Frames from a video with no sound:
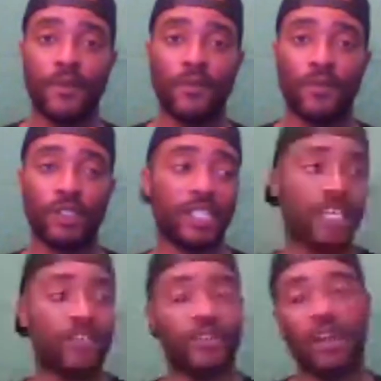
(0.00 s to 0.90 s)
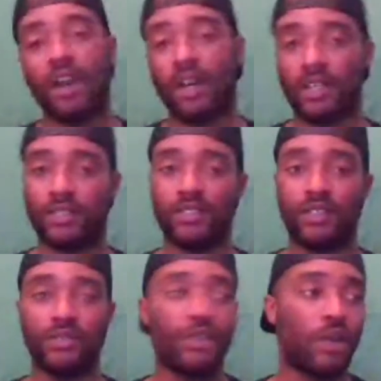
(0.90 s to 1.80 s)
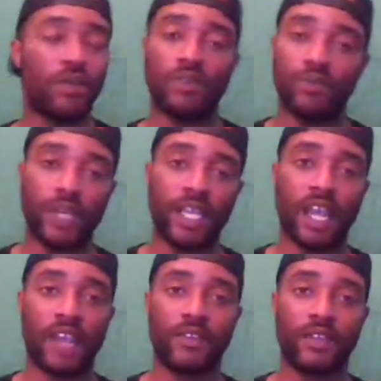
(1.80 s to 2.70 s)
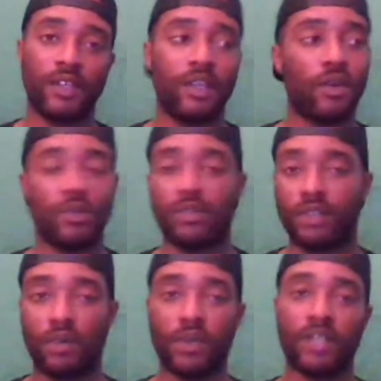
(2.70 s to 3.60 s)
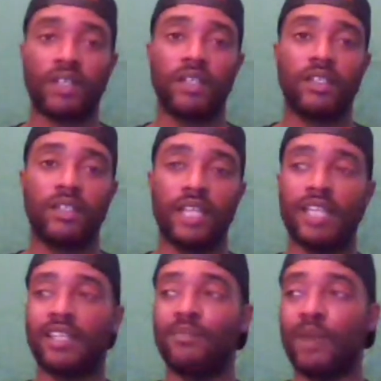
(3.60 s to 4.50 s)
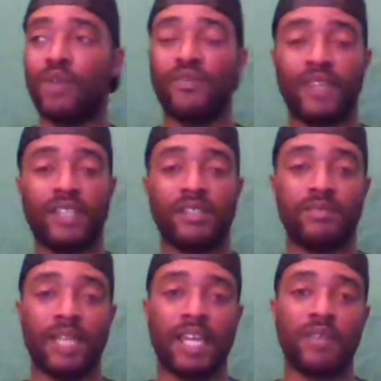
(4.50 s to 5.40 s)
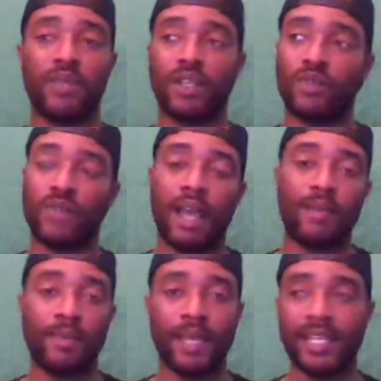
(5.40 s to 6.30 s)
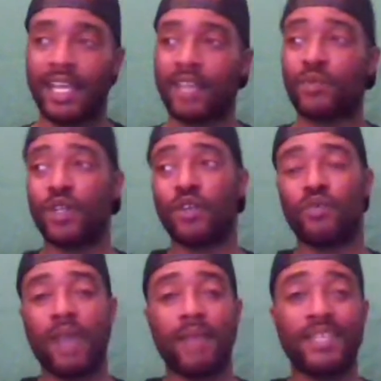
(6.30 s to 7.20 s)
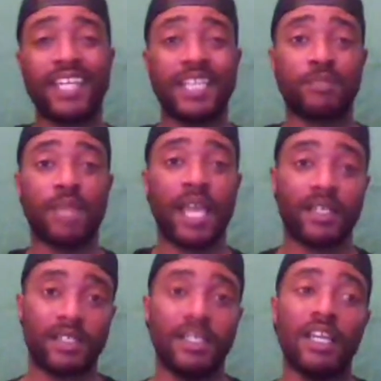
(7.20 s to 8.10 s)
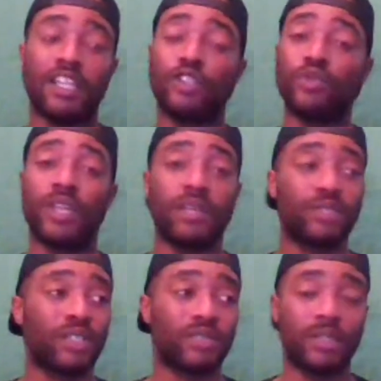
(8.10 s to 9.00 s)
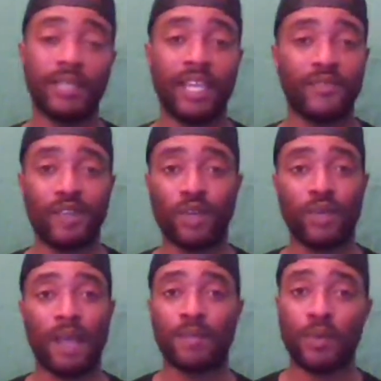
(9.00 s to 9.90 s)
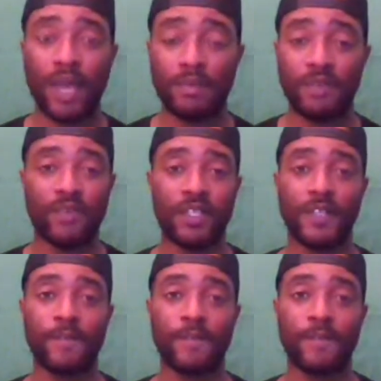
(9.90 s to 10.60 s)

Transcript: Once they hear, nah, you know, no, we ain't hiring, no, no work. That demotivate them. Now they want to go rob a bank. Now they want to go rob the next black nigga. Because you damn sure, Skippy, they ain't finna go rob no white motherfucker.